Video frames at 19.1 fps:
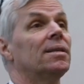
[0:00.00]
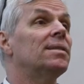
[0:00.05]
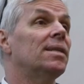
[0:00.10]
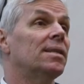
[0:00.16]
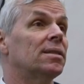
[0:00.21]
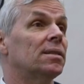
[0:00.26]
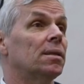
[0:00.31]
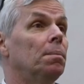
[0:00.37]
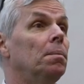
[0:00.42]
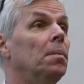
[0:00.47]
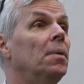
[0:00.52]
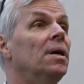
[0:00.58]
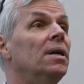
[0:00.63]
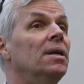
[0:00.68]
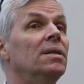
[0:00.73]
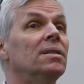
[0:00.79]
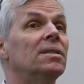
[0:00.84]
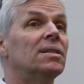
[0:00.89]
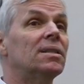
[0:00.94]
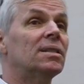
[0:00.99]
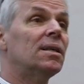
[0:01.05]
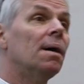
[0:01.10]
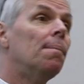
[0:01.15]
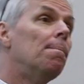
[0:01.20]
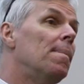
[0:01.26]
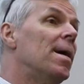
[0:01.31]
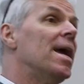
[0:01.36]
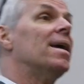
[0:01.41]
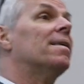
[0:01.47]
system to
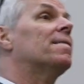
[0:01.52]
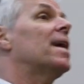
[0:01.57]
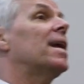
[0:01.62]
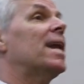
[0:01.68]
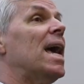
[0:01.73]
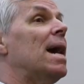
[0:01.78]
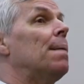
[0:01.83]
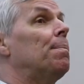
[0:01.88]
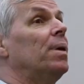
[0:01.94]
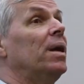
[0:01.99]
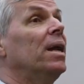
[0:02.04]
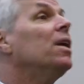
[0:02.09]
make that happen.